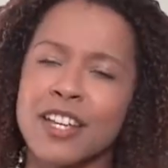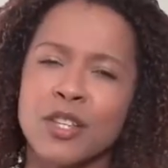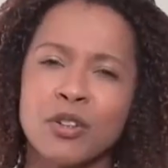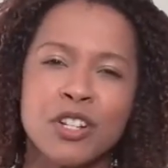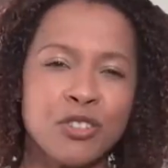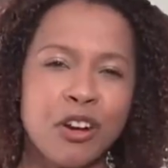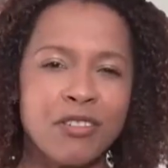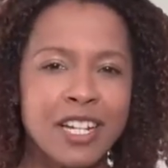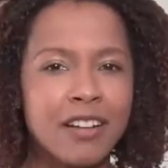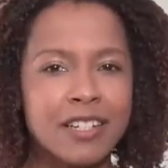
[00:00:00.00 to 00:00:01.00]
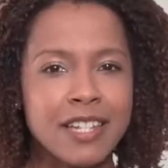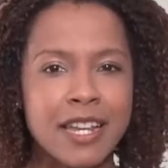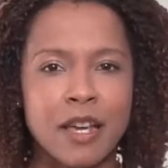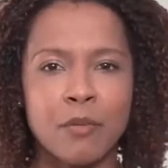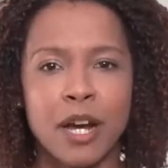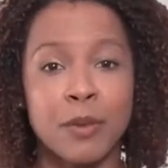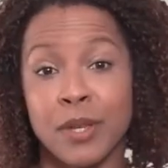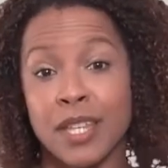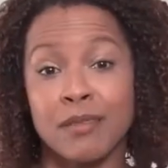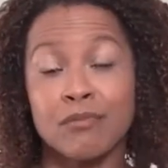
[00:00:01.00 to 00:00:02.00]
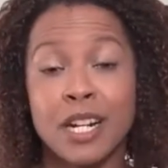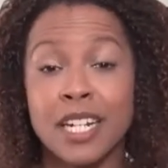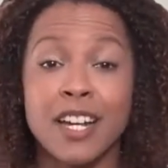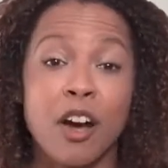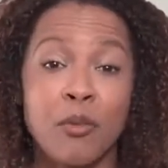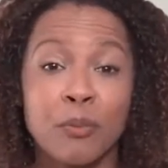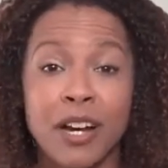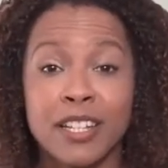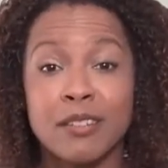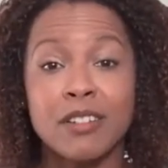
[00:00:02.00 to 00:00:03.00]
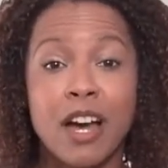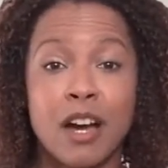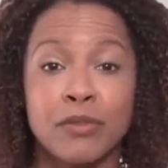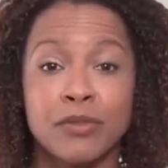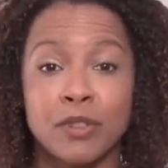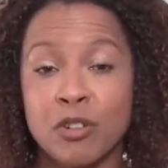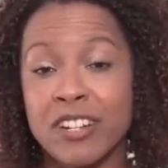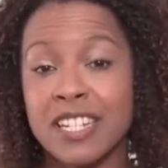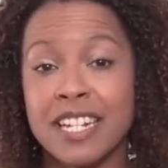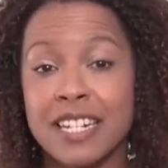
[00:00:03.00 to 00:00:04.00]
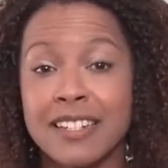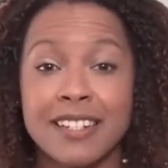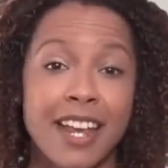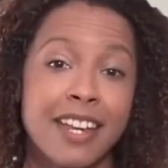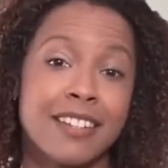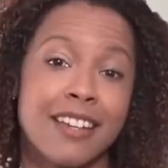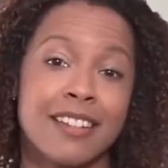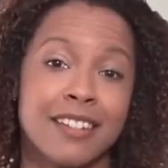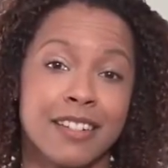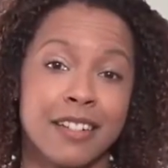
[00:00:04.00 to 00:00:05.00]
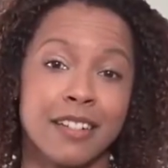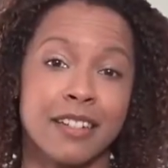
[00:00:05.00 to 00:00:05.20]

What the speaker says: Your controlling idea might be money can't buy you love, or indeed status,